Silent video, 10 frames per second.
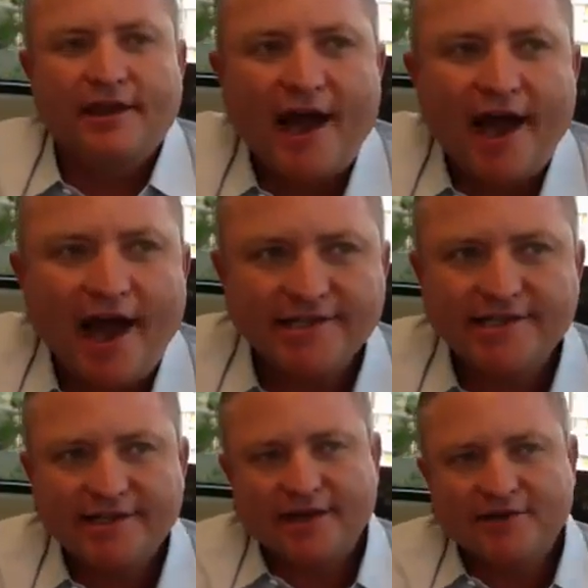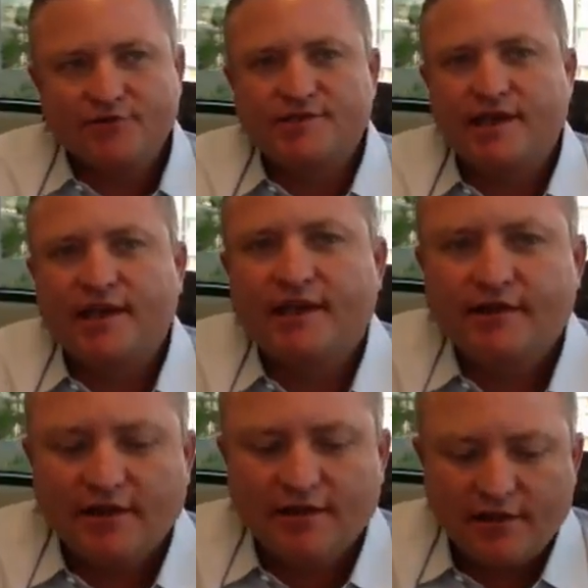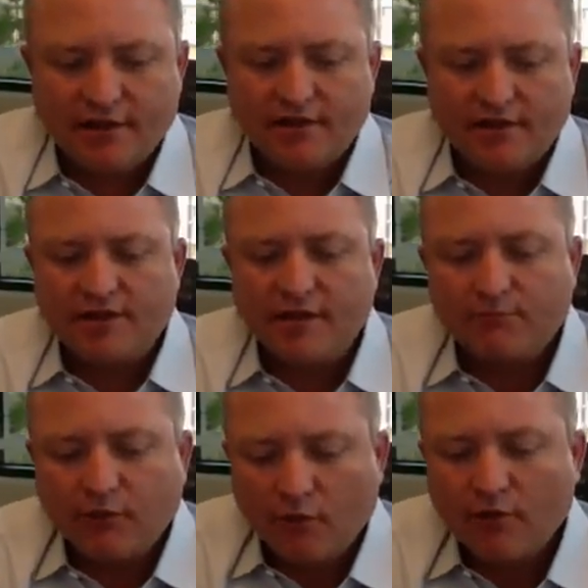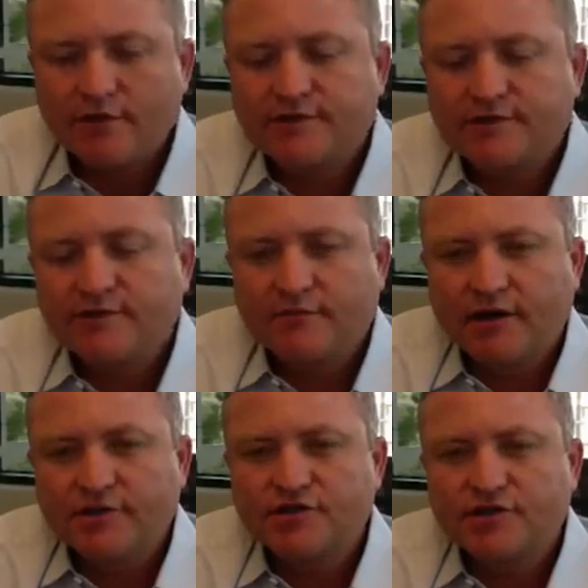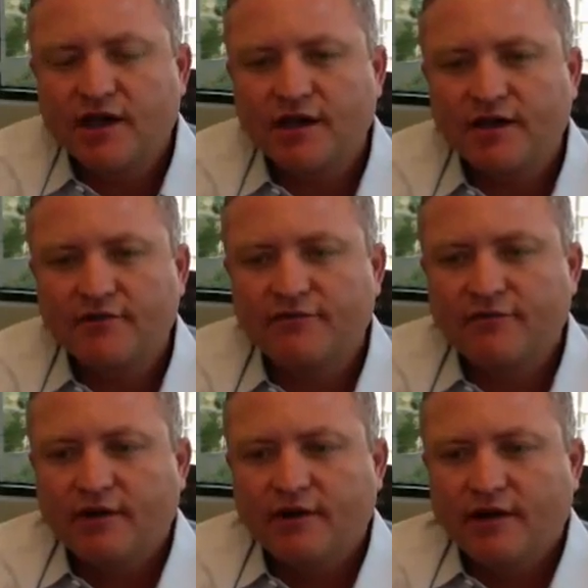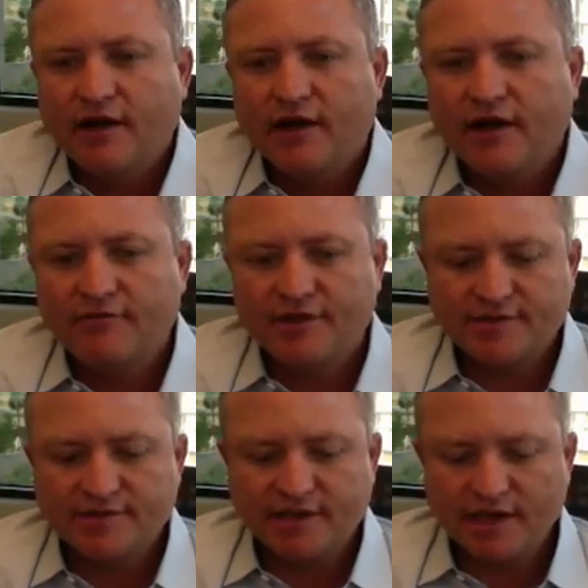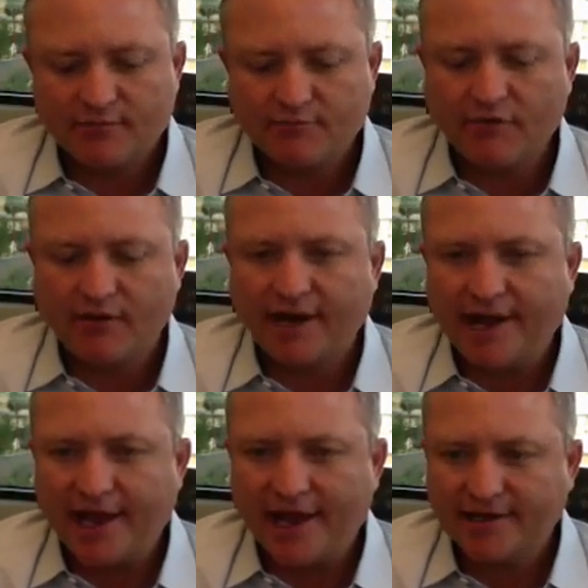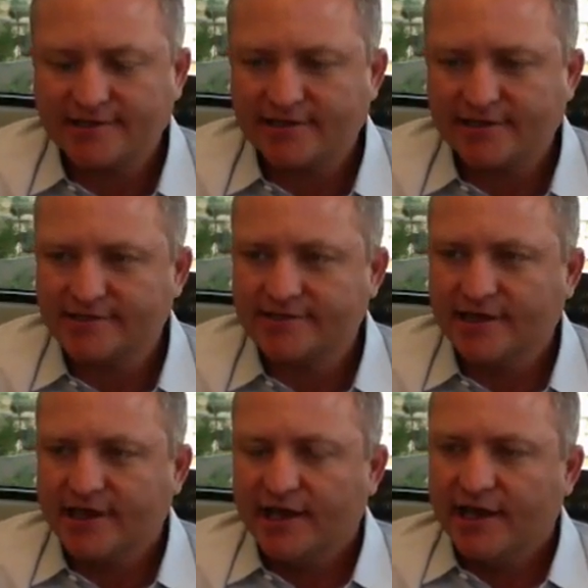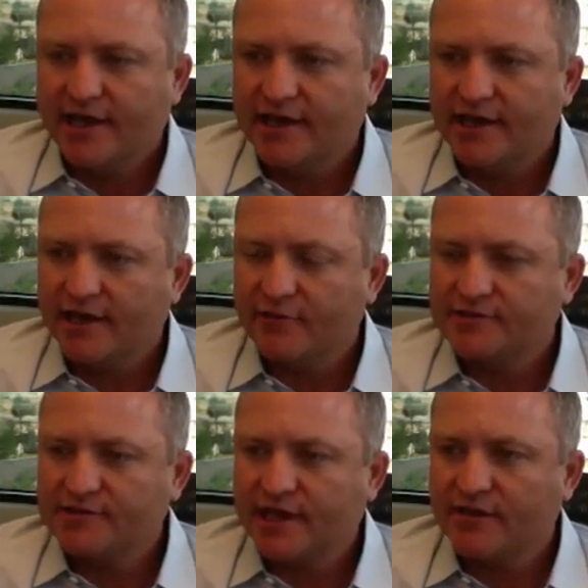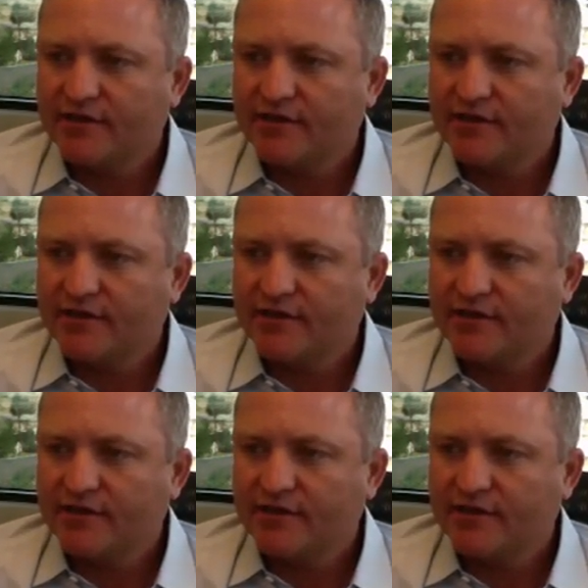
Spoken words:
I didn't understand the importance so much of this gut-brain axis. It was saying